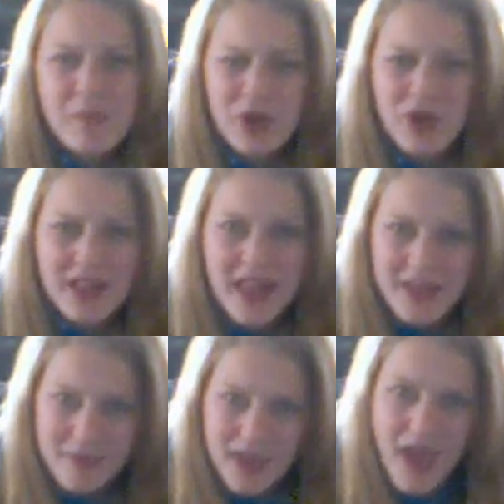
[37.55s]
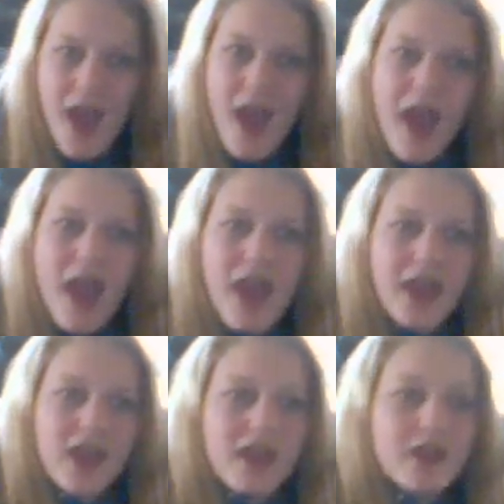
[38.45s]
burden like me.
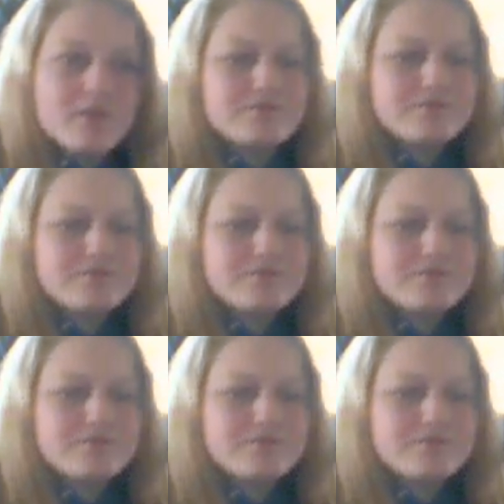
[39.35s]
And